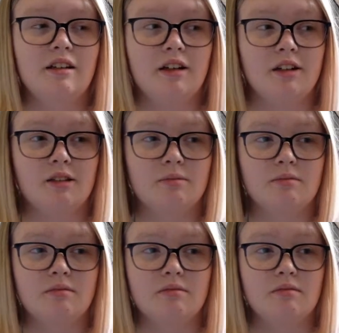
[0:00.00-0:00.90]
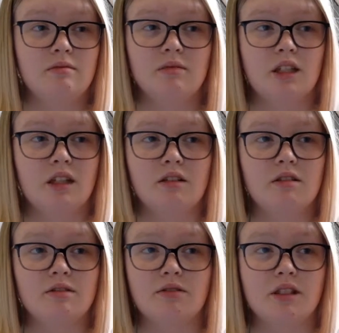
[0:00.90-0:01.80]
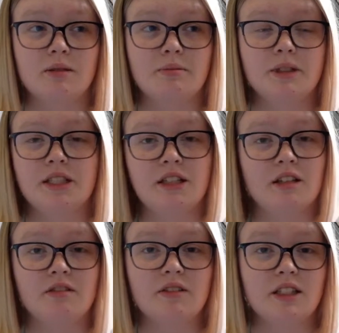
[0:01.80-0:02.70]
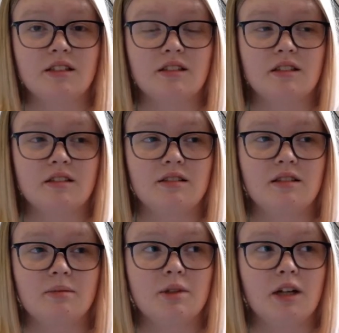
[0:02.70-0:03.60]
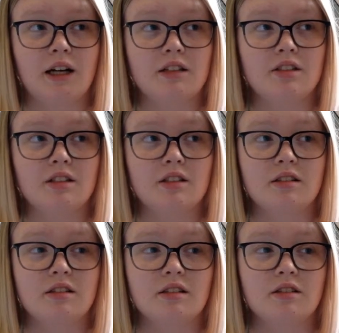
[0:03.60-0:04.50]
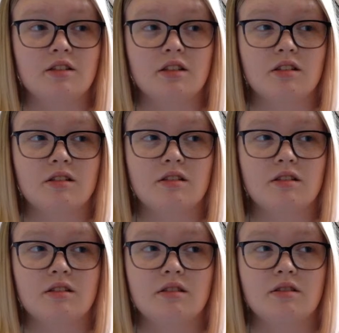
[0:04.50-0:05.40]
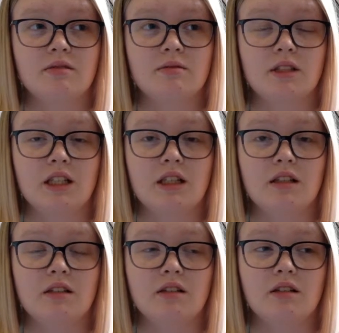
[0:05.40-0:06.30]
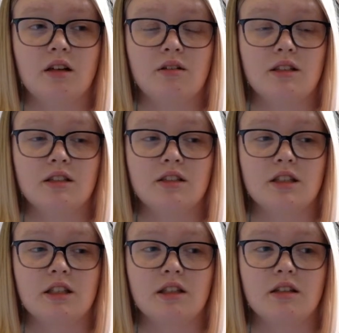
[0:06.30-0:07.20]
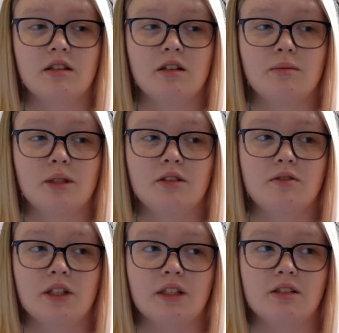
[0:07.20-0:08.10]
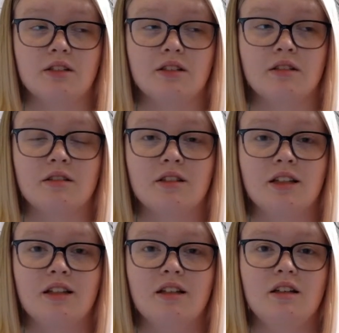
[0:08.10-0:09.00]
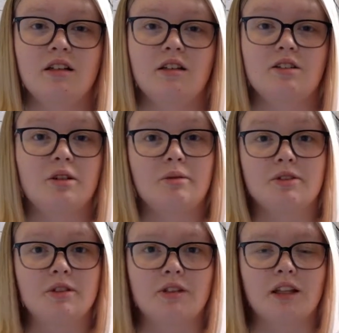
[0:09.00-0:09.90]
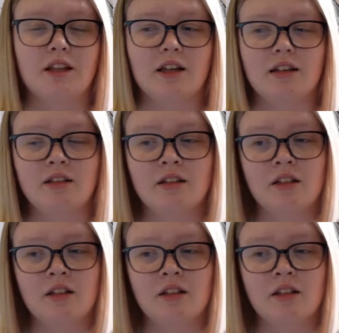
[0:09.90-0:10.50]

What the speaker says: You know, not for any particular reason. I'm not anxious, just really low energy, low motivation, don't want to do anything.